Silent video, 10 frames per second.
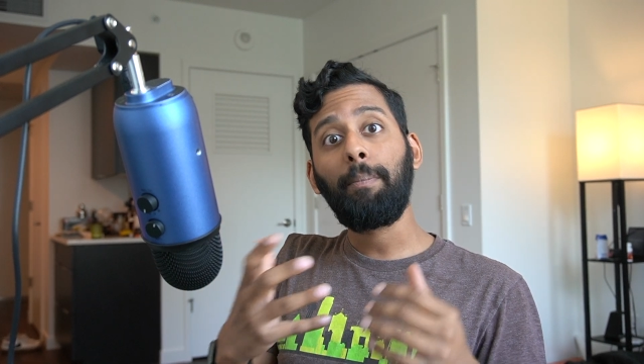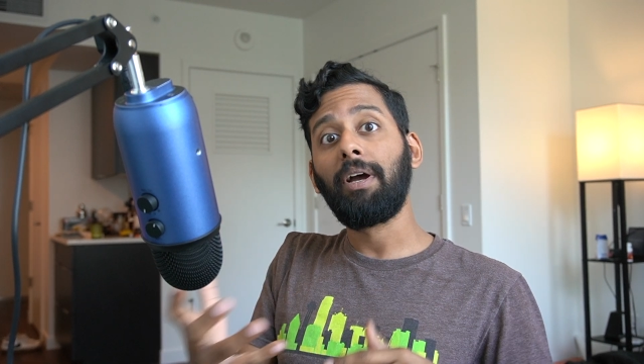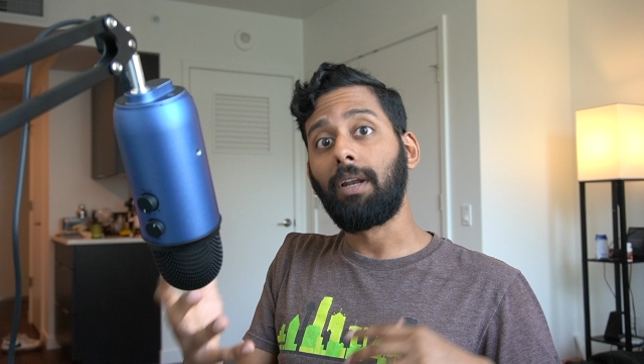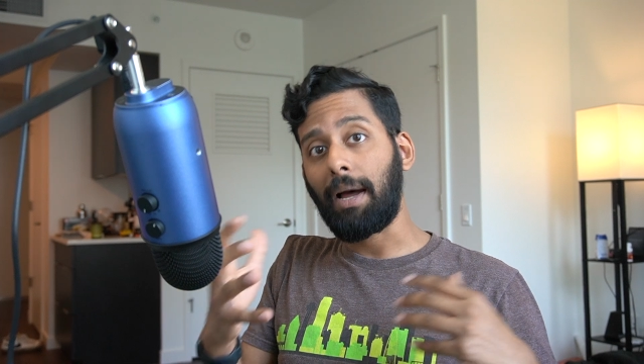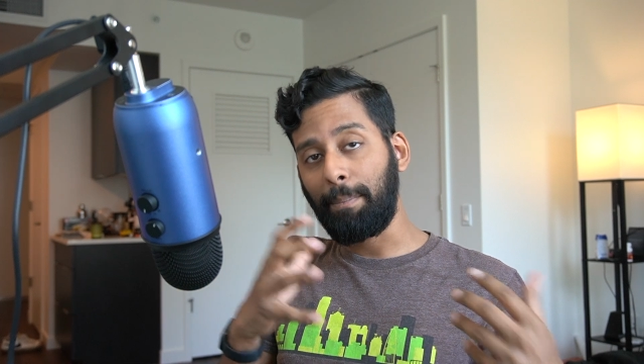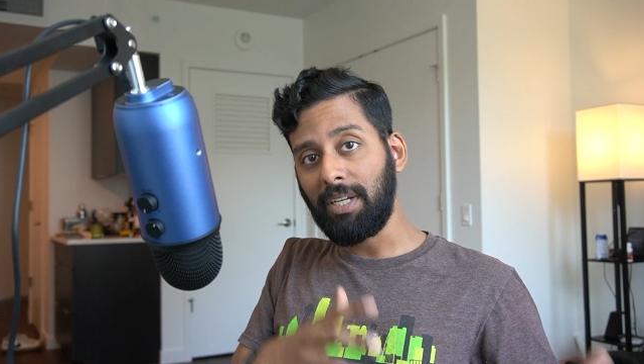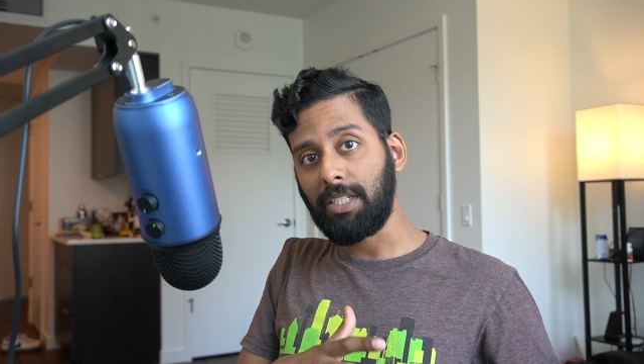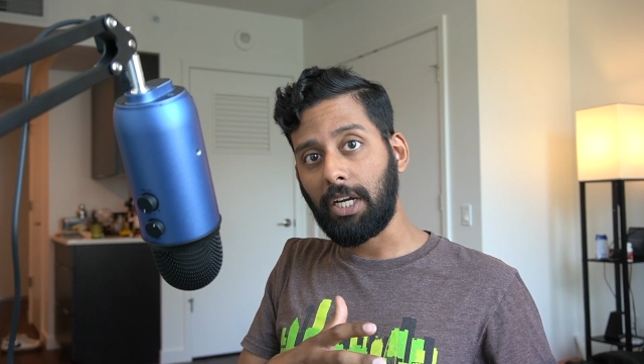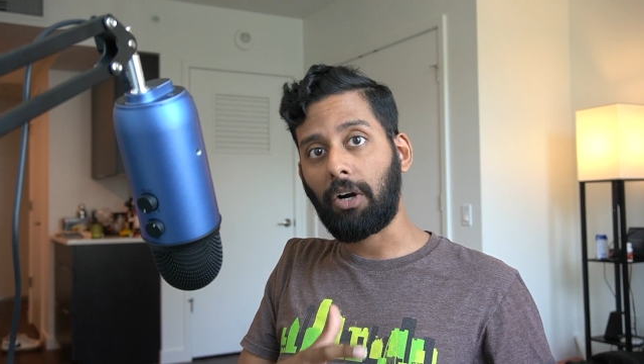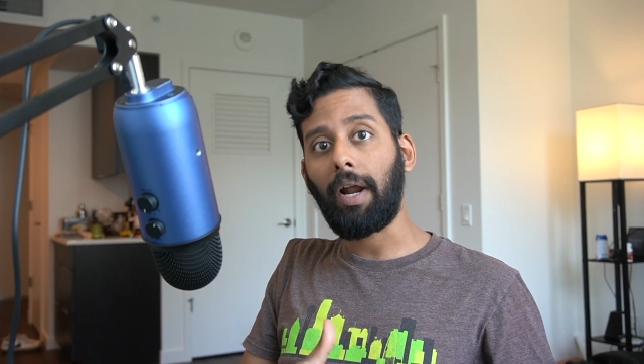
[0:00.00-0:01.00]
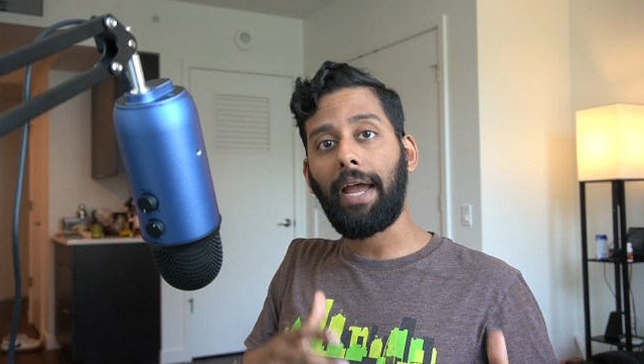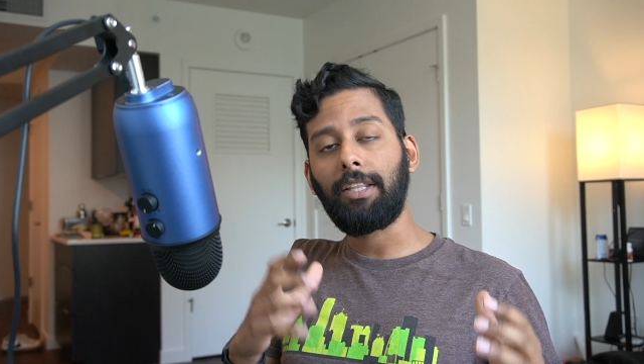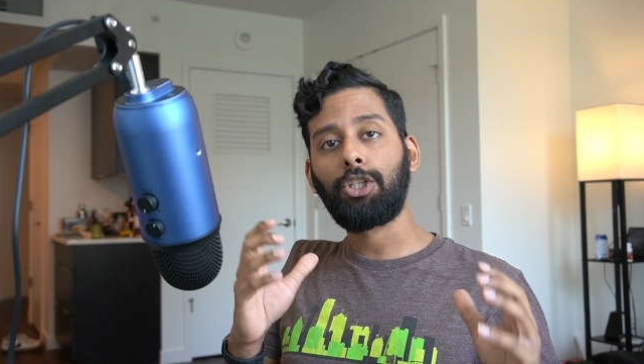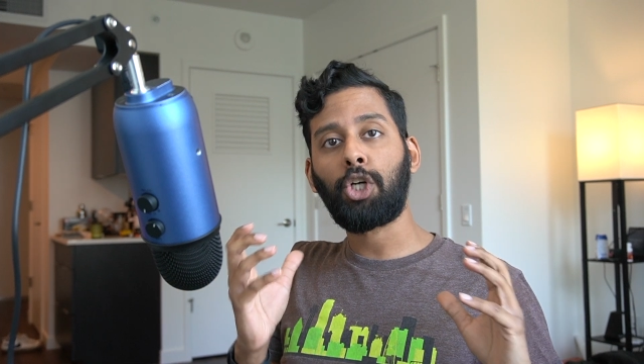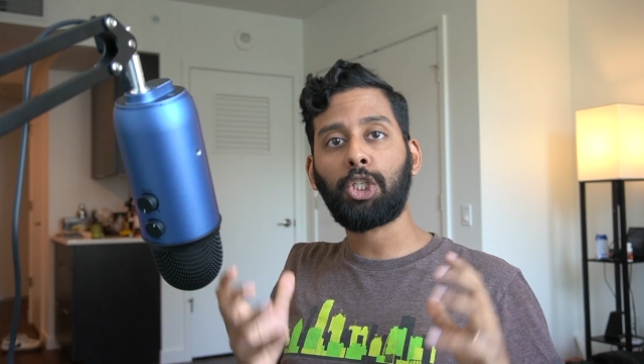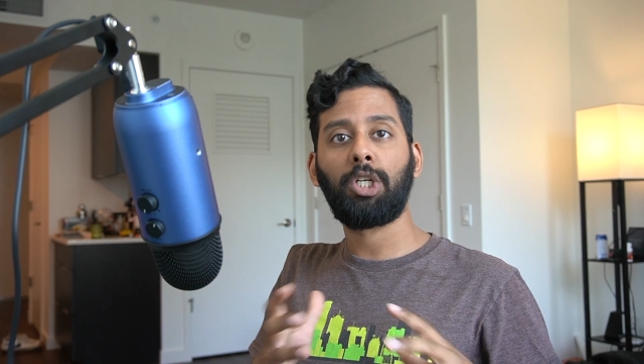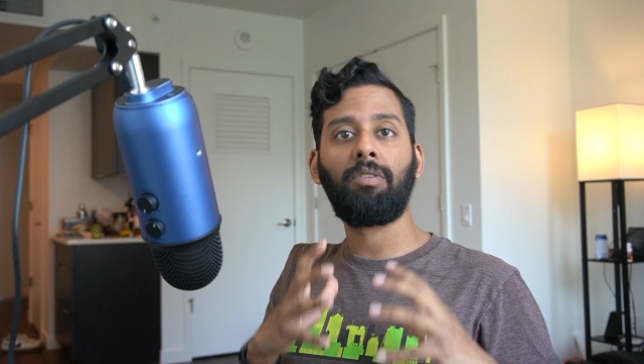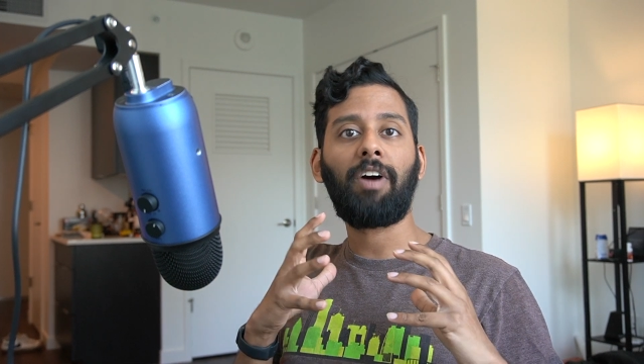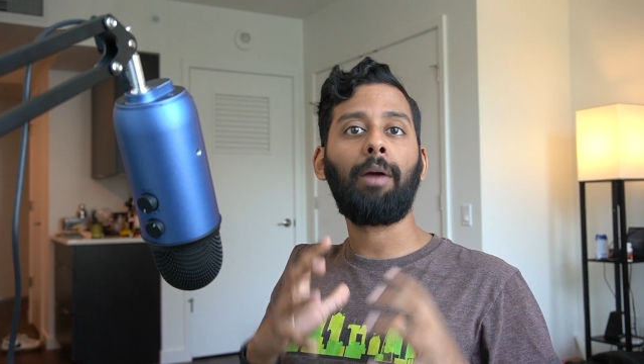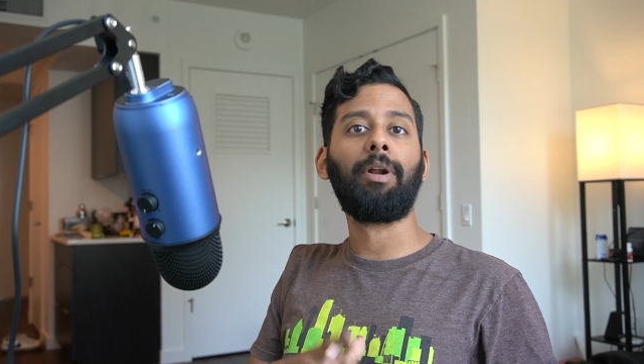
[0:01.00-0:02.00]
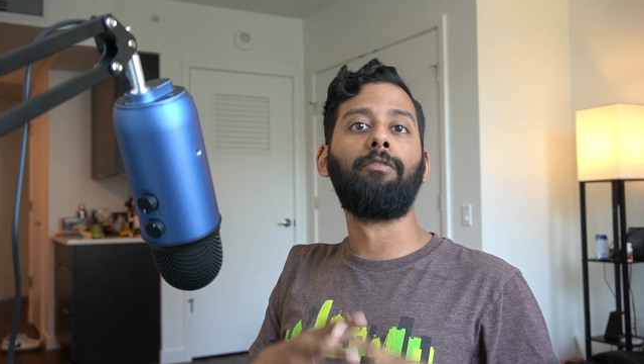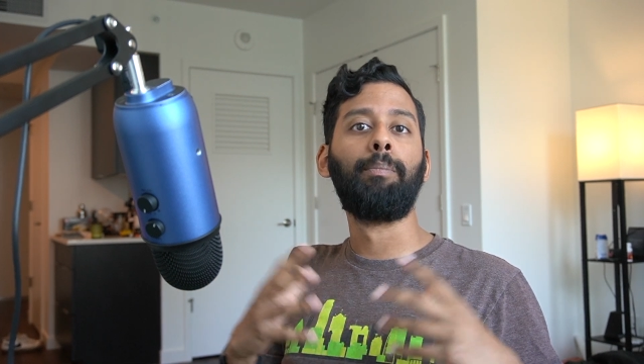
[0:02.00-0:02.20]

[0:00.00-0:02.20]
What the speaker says: be a lot busier, and the structured environment of